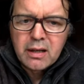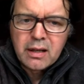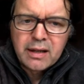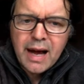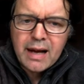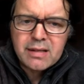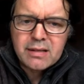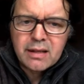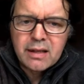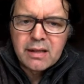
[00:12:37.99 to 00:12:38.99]
gas
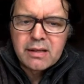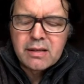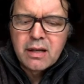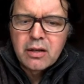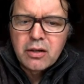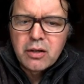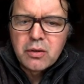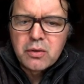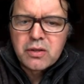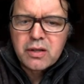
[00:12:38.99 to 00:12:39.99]
is
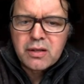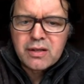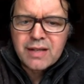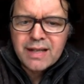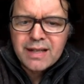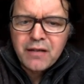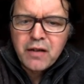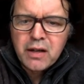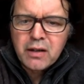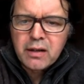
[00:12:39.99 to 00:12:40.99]
used
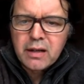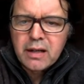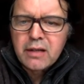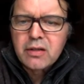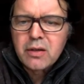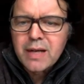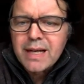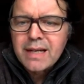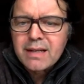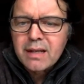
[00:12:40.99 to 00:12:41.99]
significantly to
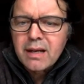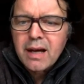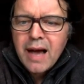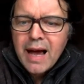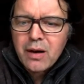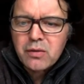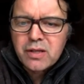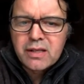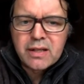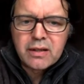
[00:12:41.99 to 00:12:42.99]
heat
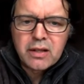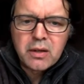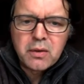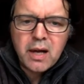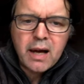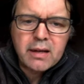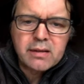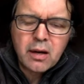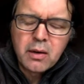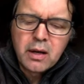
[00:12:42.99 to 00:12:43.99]
houses in the UK.
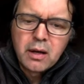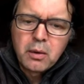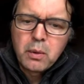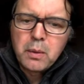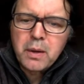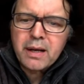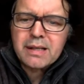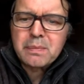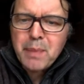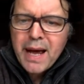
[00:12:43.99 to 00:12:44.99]
So we would
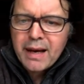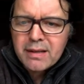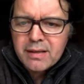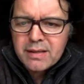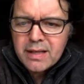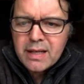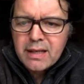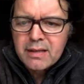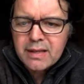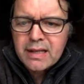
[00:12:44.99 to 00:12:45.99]
expect to see
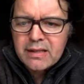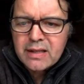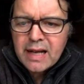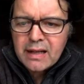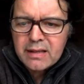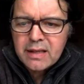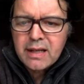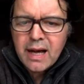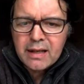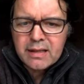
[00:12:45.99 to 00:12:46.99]
seasonality,
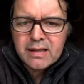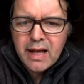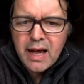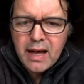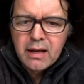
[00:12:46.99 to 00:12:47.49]
and it's there.